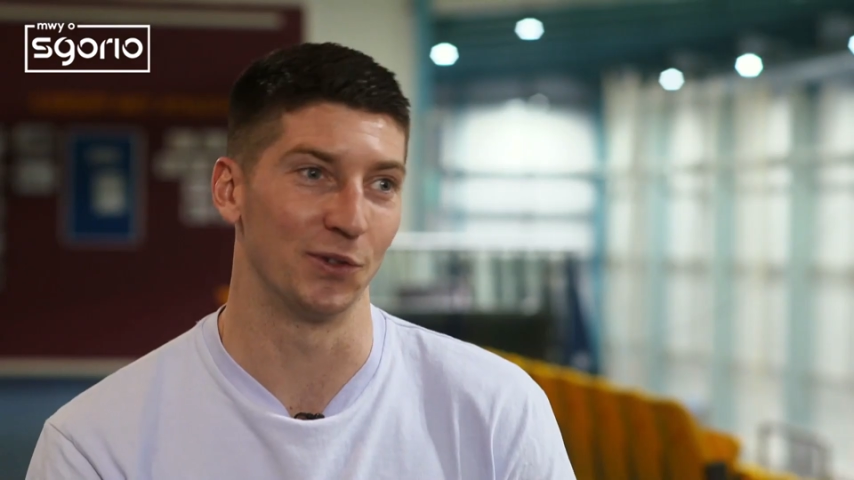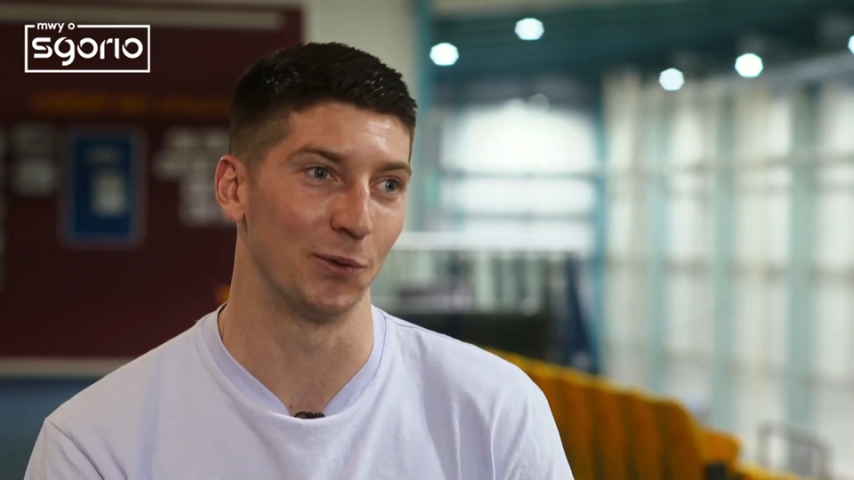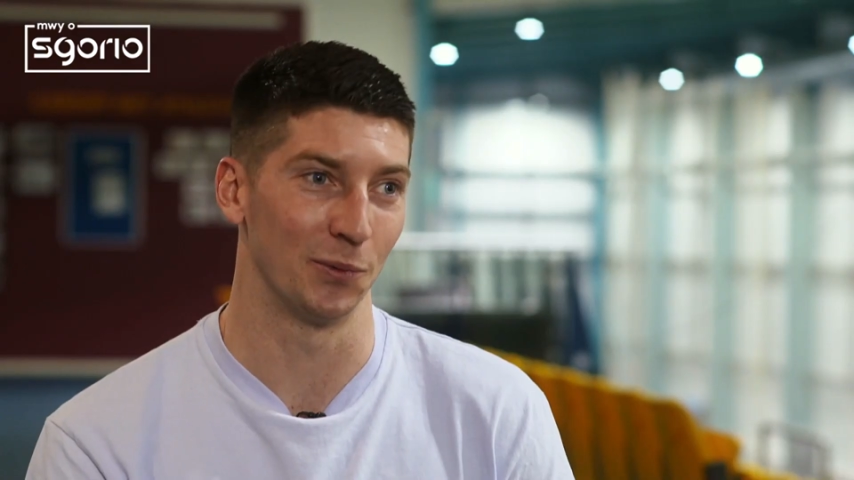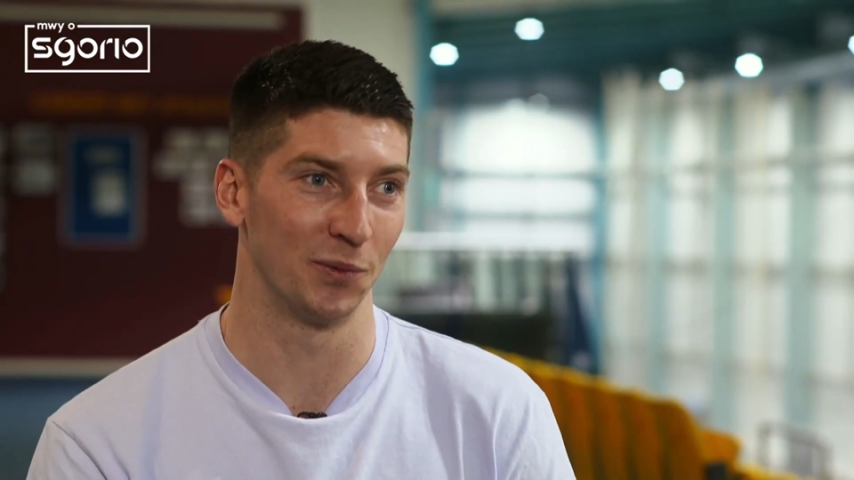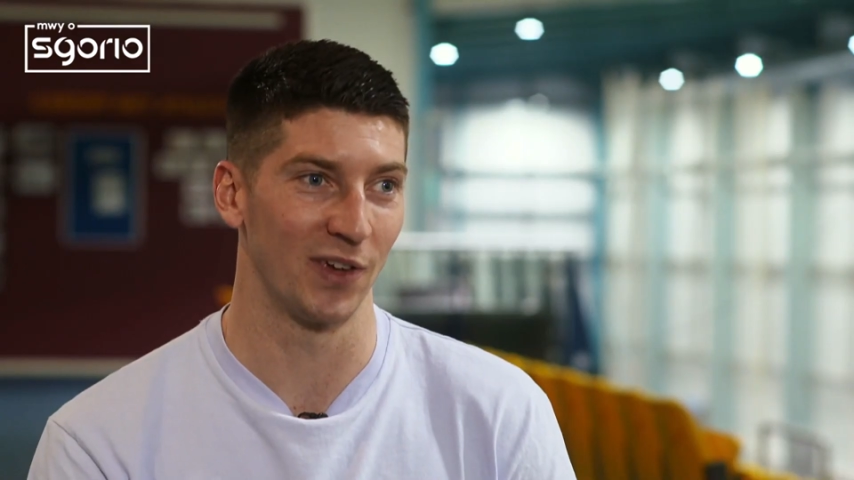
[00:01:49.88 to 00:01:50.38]
just
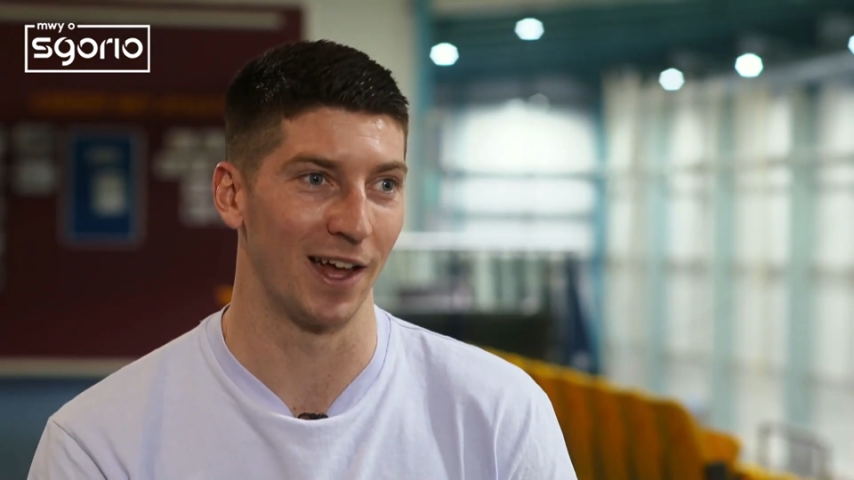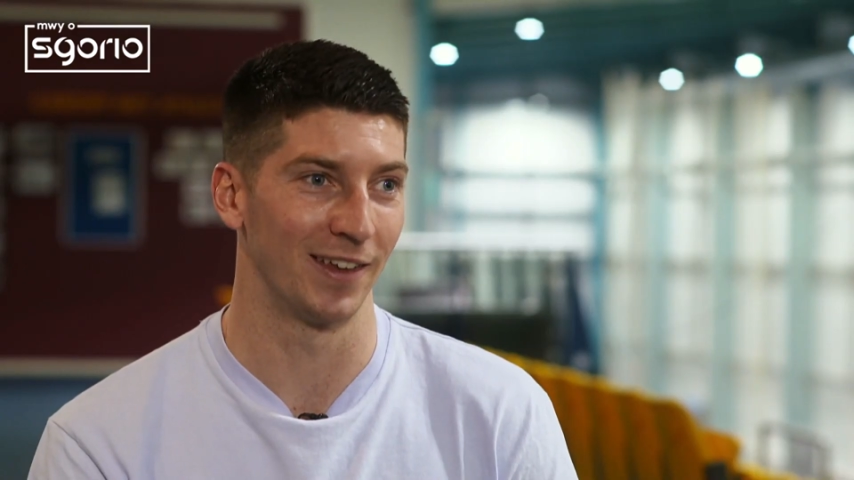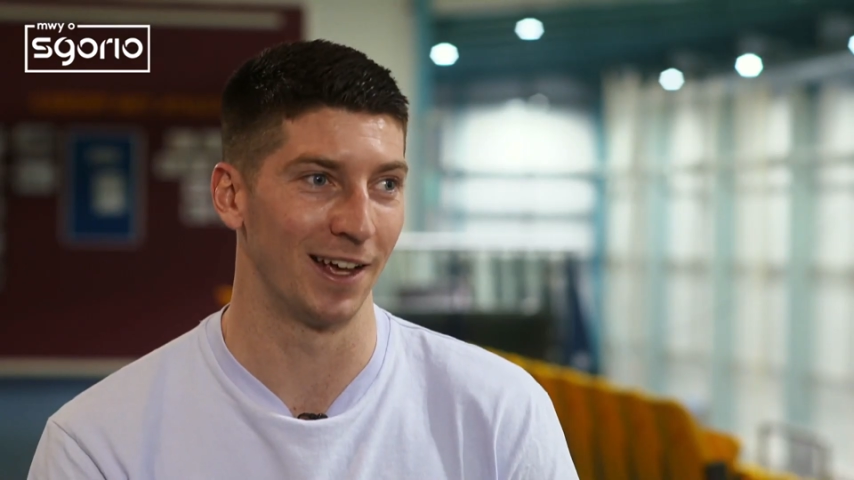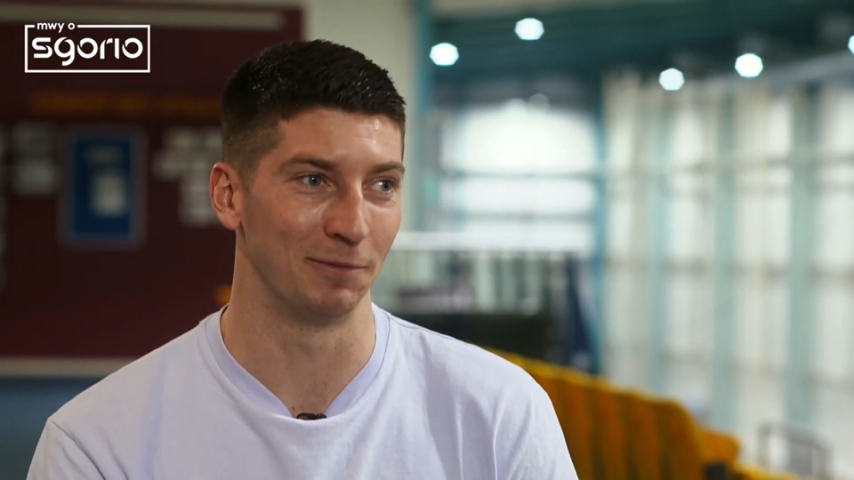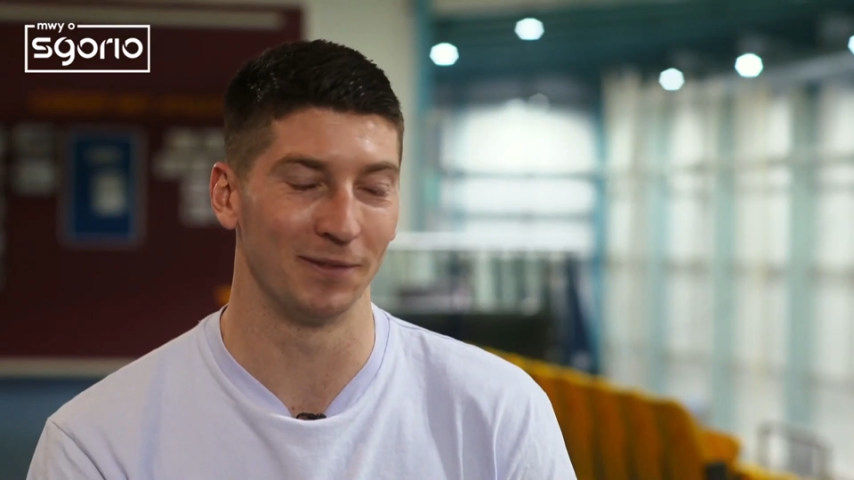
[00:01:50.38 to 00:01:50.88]
sort of sat
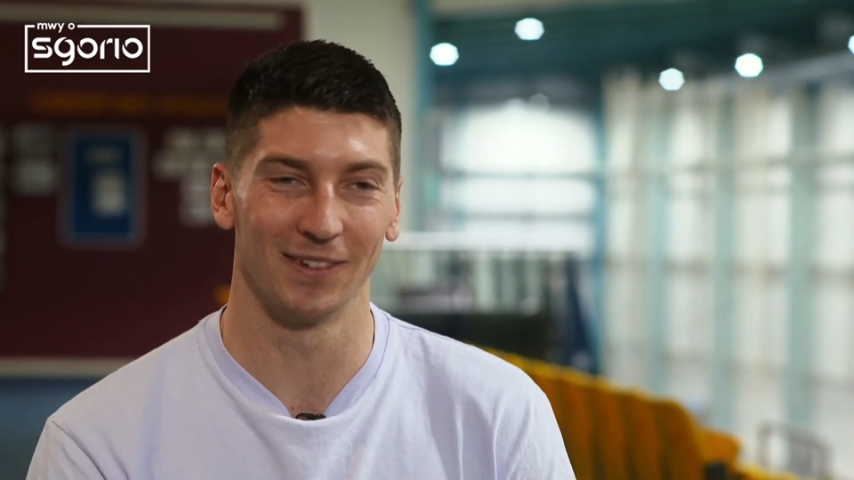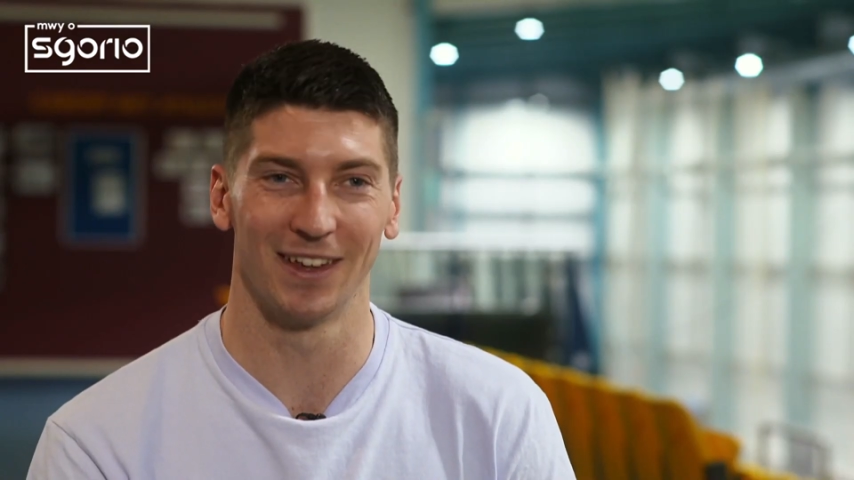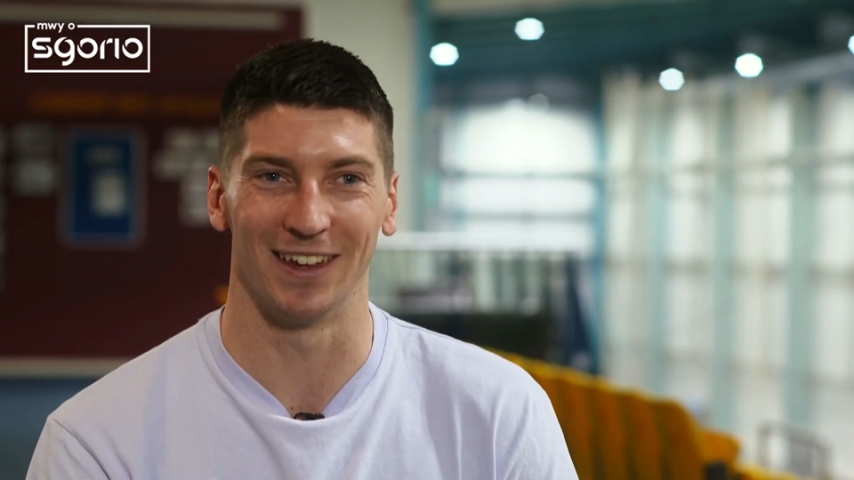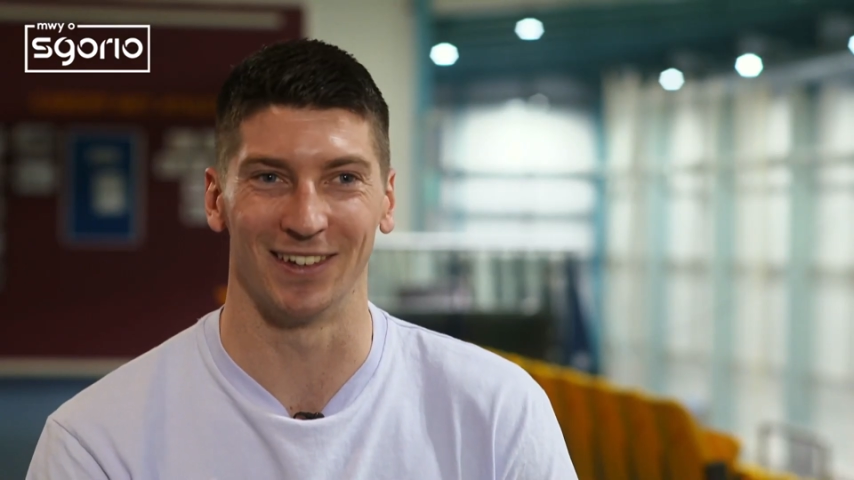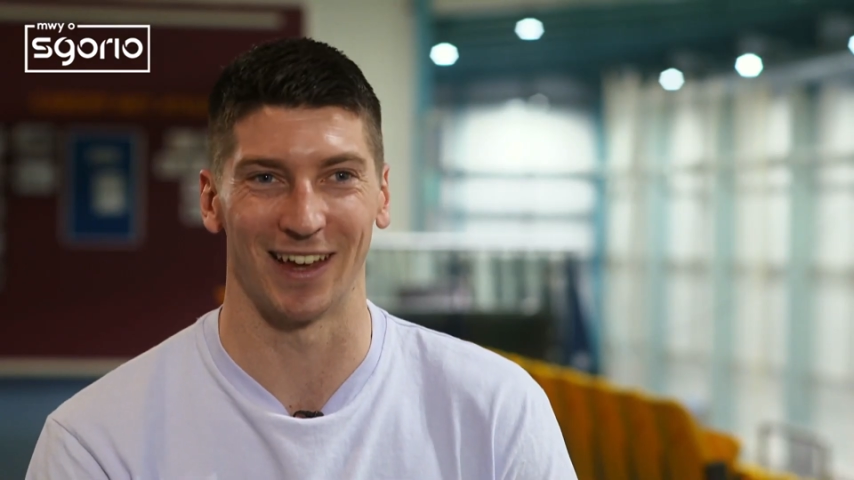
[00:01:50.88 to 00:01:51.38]
down
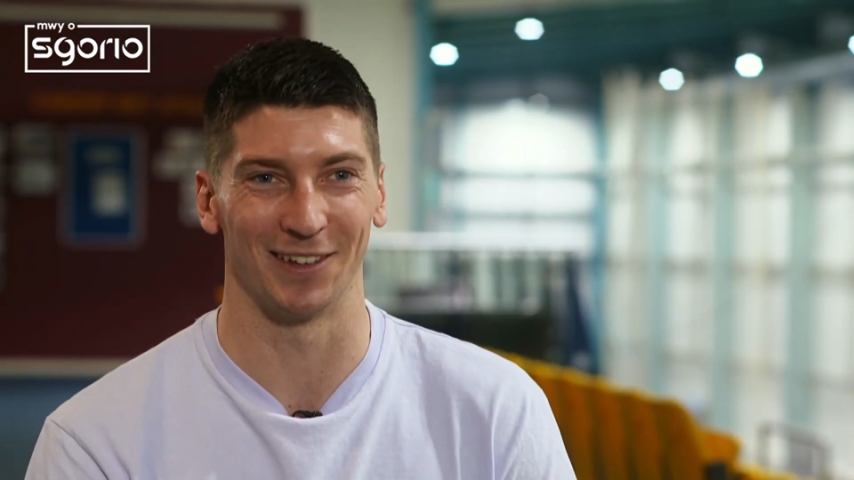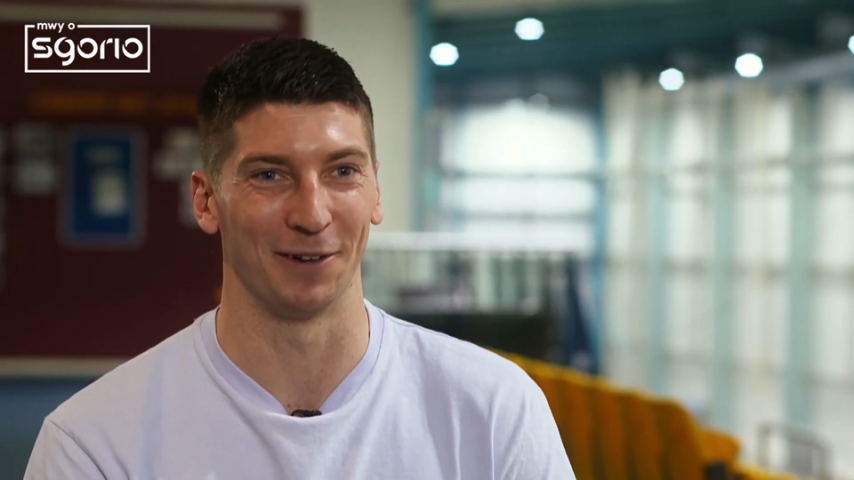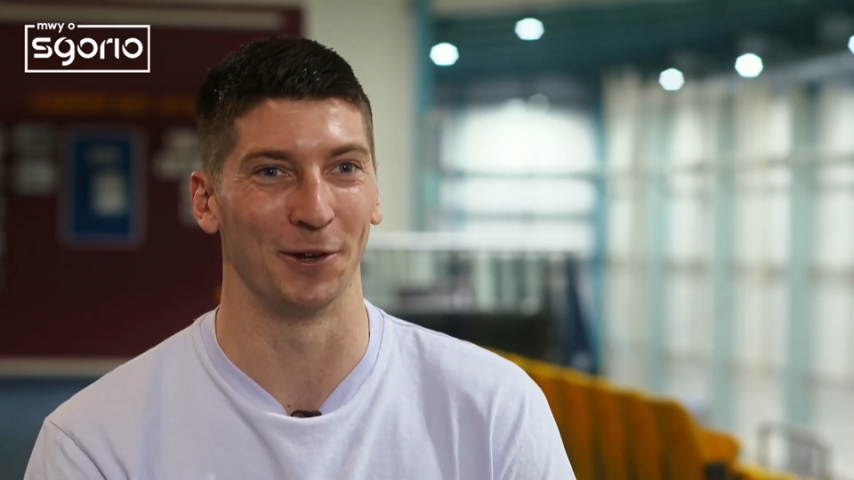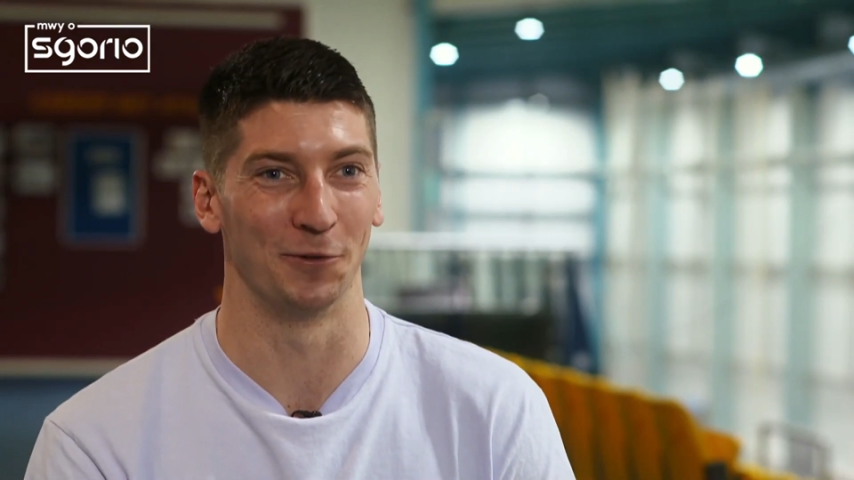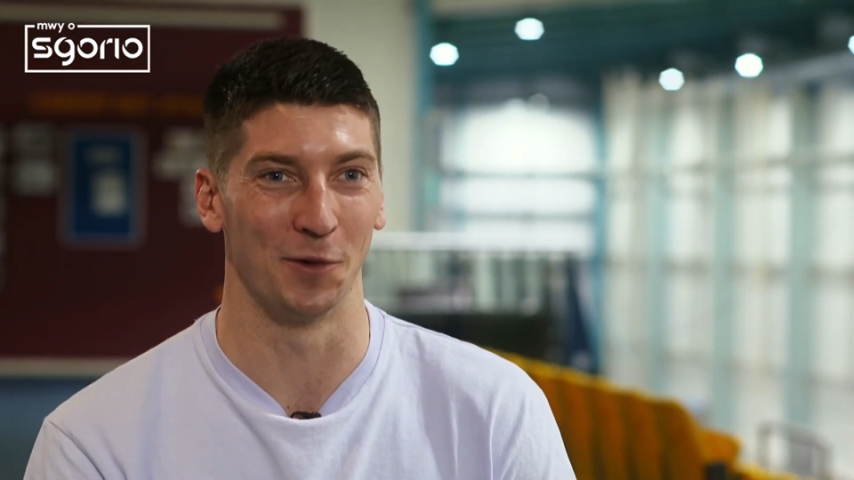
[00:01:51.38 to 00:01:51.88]

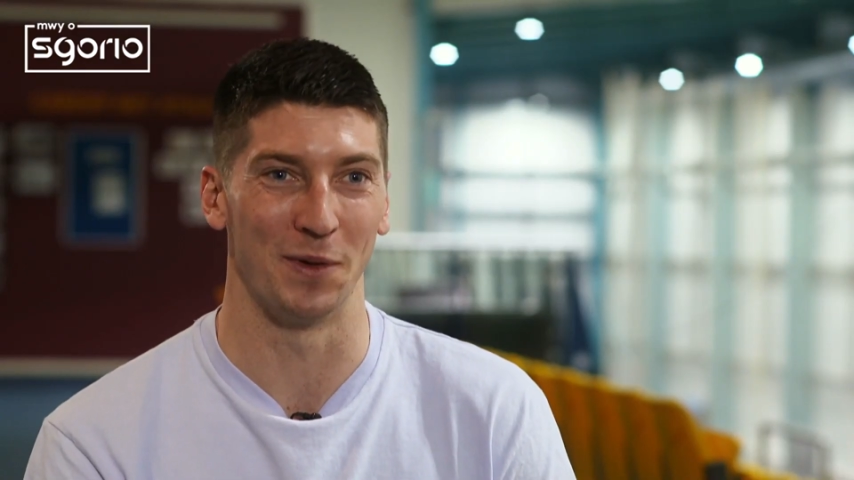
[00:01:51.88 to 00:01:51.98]
over a